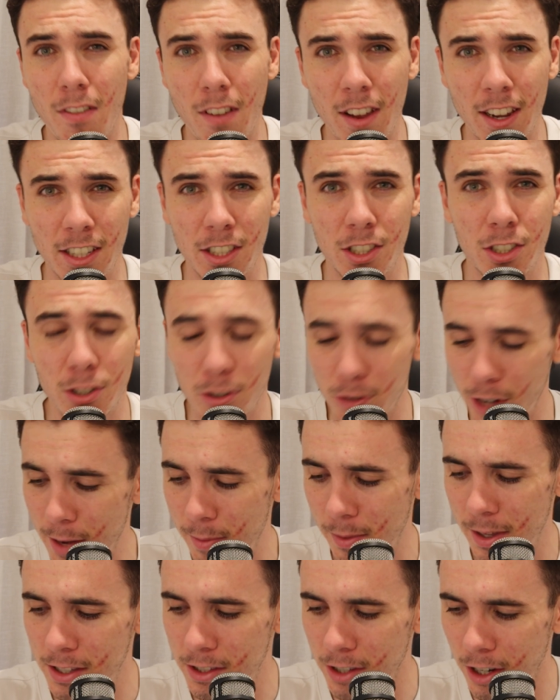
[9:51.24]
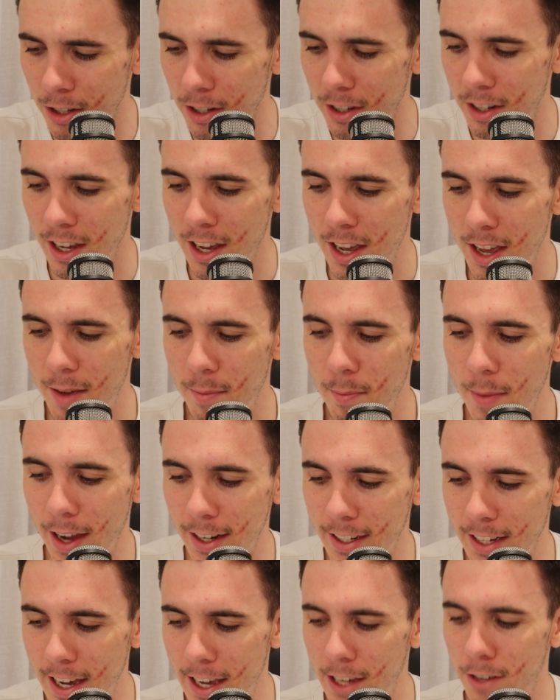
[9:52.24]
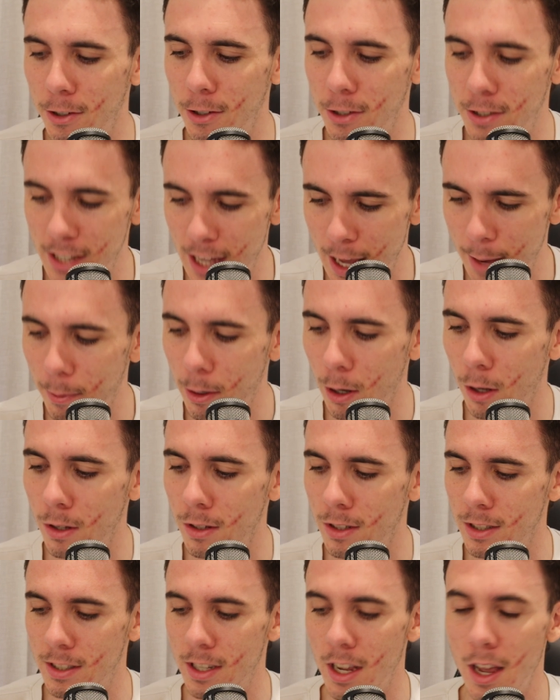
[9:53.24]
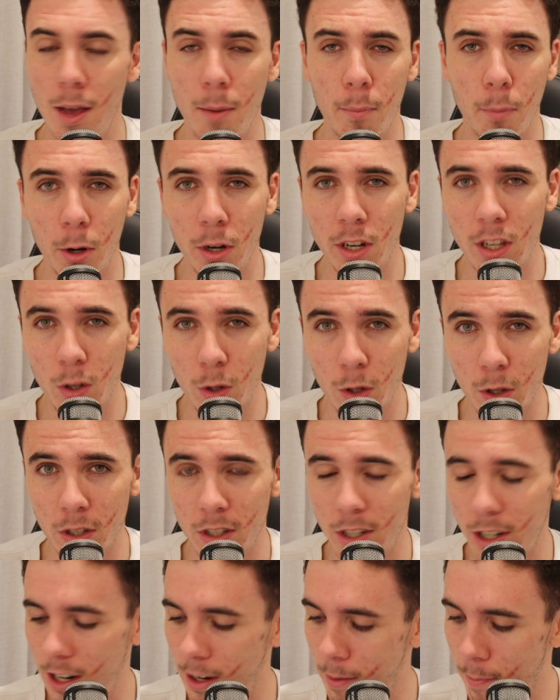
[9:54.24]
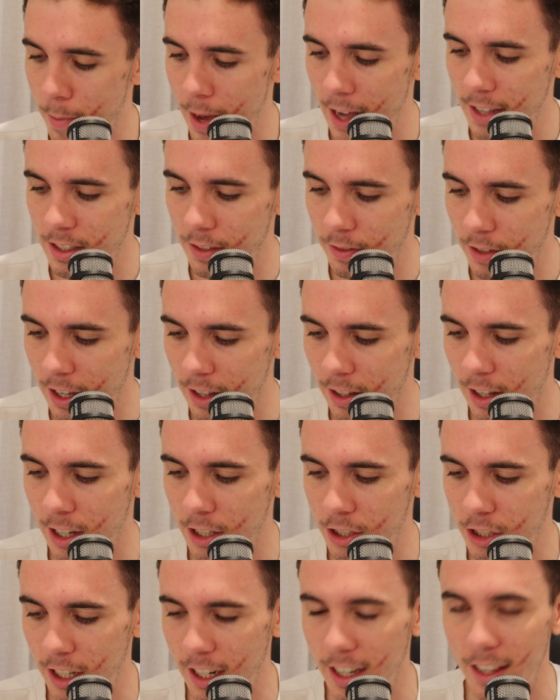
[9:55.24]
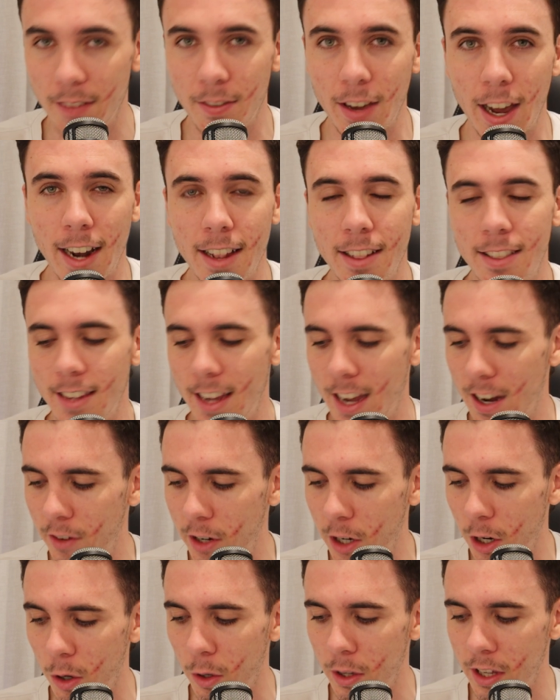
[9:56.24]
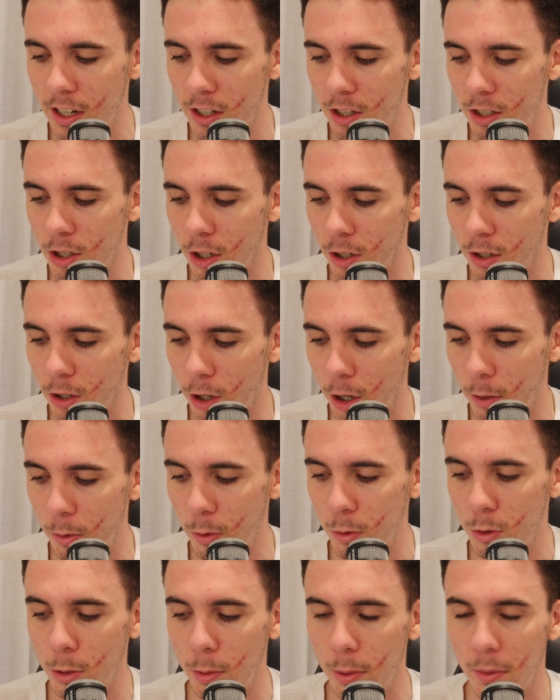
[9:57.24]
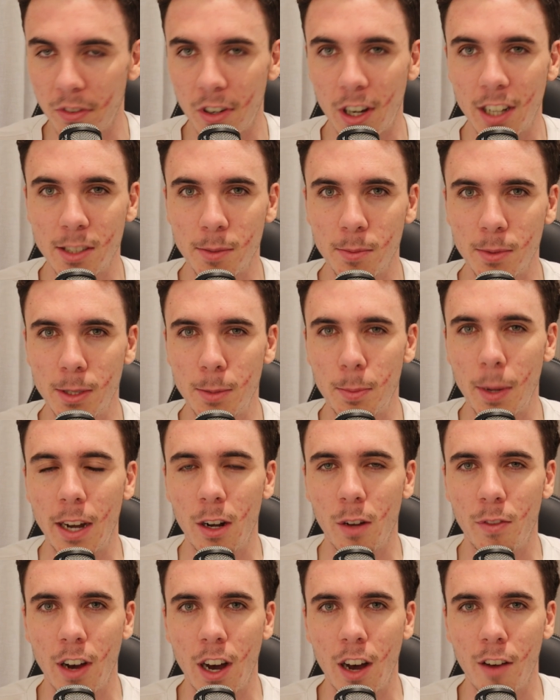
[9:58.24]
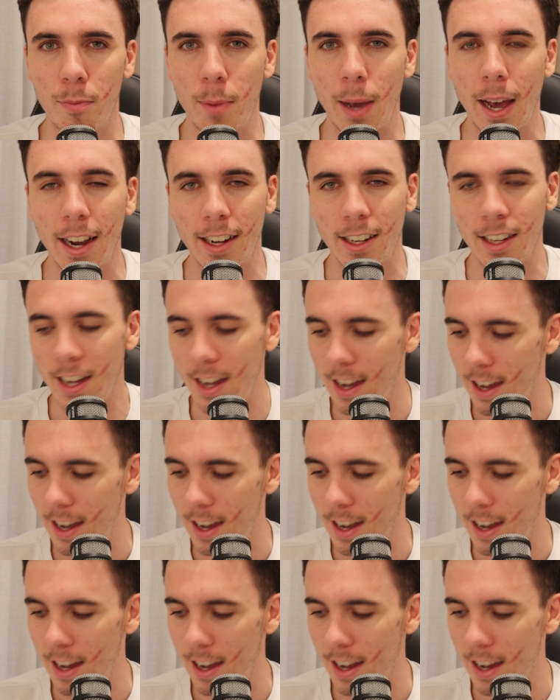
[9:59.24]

extremely solid. Mac Andrews, Sam Collins, Bodie Hewland had a massive year last year. They've added Dan Rioli and John Noble to provide some speed off halfback.